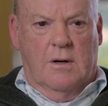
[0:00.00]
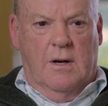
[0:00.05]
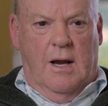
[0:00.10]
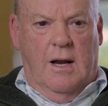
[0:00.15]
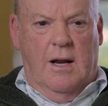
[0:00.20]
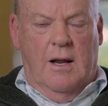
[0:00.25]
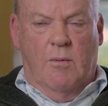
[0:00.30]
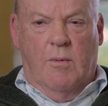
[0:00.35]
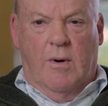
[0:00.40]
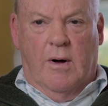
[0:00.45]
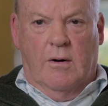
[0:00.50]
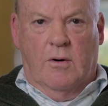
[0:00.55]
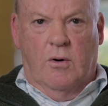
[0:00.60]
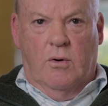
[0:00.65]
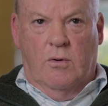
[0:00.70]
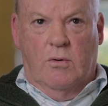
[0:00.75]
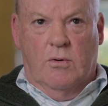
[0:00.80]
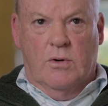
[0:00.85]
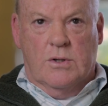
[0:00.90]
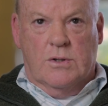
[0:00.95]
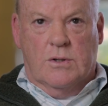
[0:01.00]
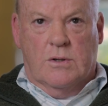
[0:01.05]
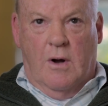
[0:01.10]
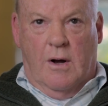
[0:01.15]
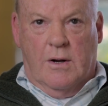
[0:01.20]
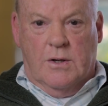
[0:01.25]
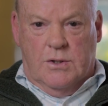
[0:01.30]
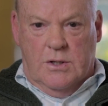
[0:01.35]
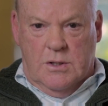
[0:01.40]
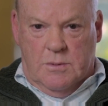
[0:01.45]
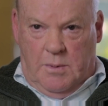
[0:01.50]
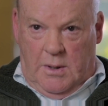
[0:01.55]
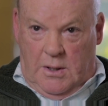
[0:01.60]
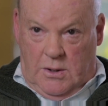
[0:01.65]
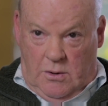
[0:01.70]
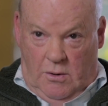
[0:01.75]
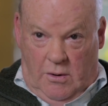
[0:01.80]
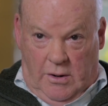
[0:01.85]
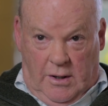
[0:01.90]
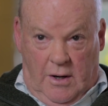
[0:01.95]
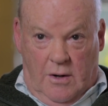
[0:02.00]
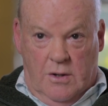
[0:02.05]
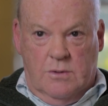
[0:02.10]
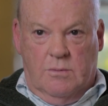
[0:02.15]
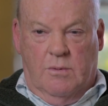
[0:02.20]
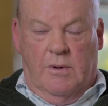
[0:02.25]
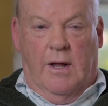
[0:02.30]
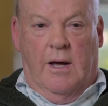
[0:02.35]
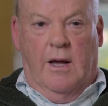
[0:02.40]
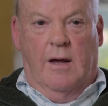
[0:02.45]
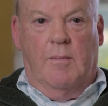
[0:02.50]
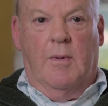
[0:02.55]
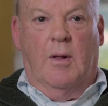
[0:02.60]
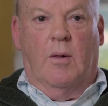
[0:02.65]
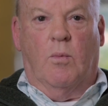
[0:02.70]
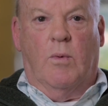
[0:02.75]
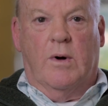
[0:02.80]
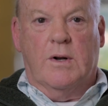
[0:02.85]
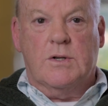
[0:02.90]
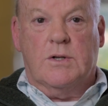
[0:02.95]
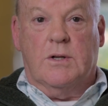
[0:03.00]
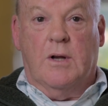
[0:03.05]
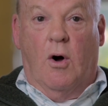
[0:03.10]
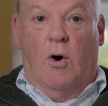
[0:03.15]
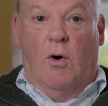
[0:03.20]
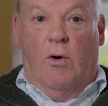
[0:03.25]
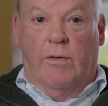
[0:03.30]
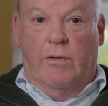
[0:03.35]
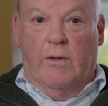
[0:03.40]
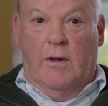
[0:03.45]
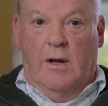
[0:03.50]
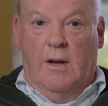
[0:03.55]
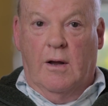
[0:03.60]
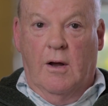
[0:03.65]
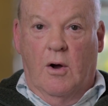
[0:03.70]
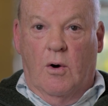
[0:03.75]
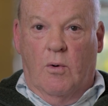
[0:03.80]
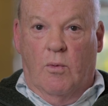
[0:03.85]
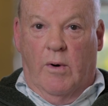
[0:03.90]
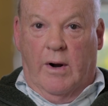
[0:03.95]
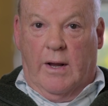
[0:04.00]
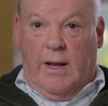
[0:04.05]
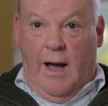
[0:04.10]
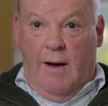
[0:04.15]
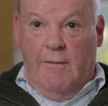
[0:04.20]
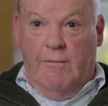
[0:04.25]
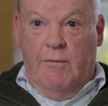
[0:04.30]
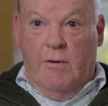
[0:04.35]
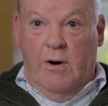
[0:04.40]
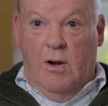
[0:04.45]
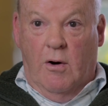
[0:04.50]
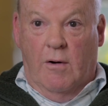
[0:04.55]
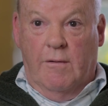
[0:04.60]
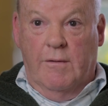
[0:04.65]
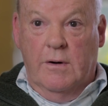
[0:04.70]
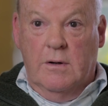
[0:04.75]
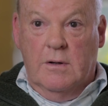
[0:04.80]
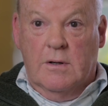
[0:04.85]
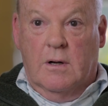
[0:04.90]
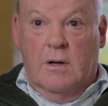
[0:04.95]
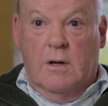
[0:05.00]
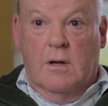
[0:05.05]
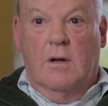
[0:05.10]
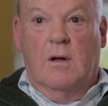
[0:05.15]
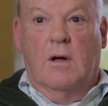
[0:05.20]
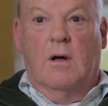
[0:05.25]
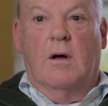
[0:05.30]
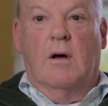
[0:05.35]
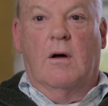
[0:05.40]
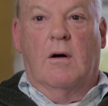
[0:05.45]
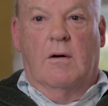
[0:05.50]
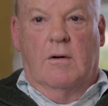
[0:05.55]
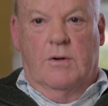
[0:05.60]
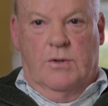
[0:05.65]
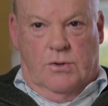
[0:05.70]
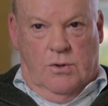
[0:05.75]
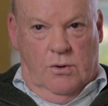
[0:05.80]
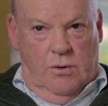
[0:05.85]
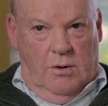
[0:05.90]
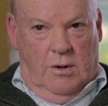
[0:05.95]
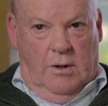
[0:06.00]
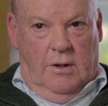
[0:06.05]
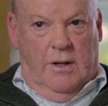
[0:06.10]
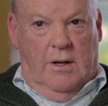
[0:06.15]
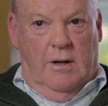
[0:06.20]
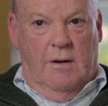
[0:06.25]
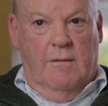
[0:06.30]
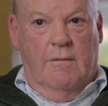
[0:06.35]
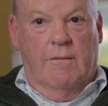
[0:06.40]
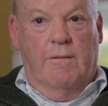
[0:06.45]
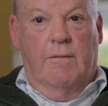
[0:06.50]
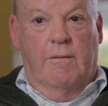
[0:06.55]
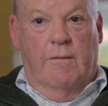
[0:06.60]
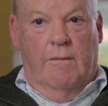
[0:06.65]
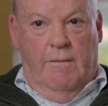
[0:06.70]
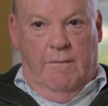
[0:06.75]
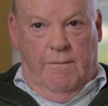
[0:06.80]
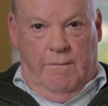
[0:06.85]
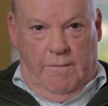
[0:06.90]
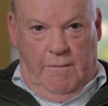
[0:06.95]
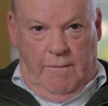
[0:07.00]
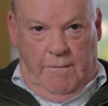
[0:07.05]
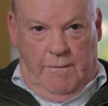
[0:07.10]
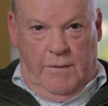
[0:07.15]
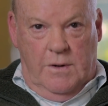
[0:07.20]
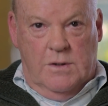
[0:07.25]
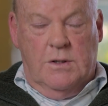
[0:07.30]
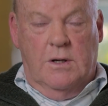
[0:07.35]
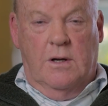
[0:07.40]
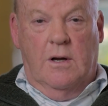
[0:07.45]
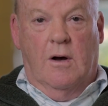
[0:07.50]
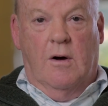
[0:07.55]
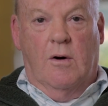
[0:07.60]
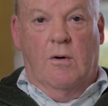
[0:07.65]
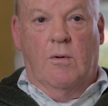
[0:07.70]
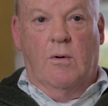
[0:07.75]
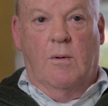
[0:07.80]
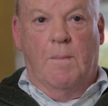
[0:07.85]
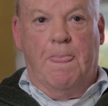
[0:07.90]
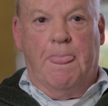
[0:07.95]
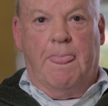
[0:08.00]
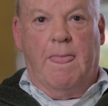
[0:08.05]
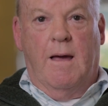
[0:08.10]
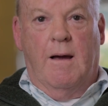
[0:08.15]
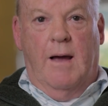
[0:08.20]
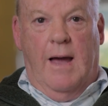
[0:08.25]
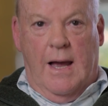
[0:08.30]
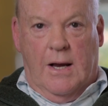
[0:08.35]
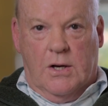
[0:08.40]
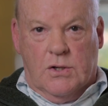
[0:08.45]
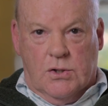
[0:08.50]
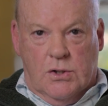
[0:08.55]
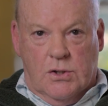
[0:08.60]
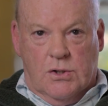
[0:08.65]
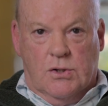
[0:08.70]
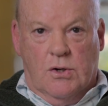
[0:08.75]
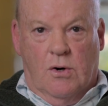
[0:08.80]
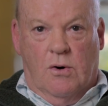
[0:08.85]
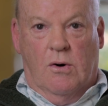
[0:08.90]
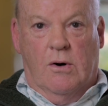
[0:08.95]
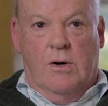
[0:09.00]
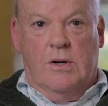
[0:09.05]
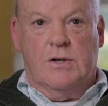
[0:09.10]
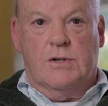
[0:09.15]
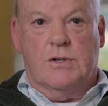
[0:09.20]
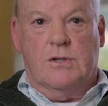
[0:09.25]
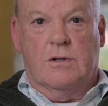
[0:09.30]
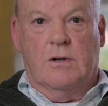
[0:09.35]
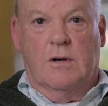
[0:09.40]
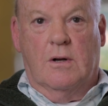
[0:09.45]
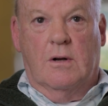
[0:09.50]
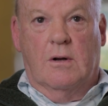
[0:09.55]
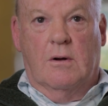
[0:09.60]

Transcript: Anyone who has just been diagnosed with AML, once they're on the recovery of it, certainly physio, exercise